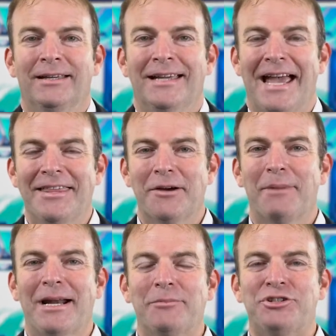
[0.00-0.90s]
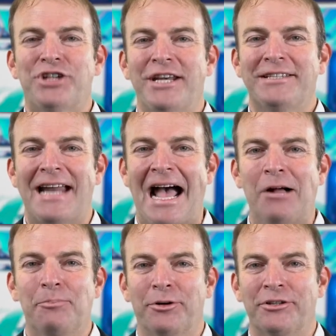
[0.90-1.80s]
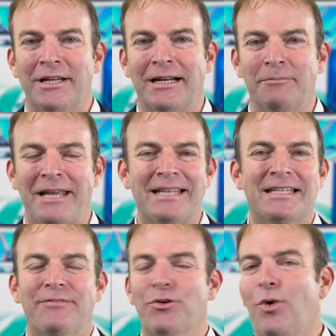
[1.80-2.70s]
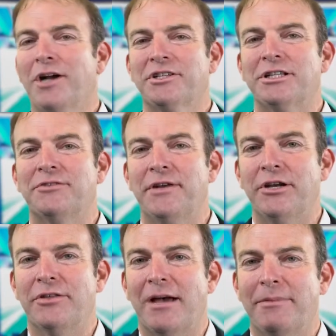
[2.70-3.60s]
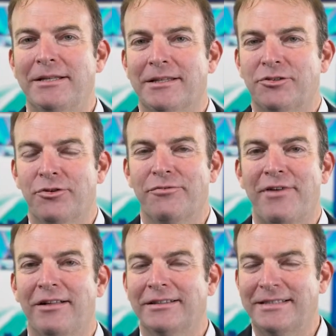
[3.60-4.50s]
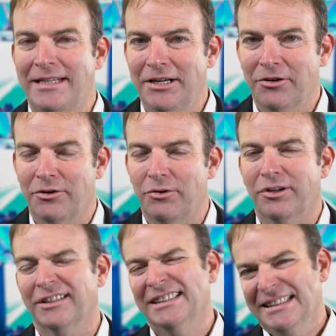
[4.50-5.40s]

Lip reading: Hey there, my name is Jason Alpert, and I'm guessing if you're watching this video, that means that you have volunteered, or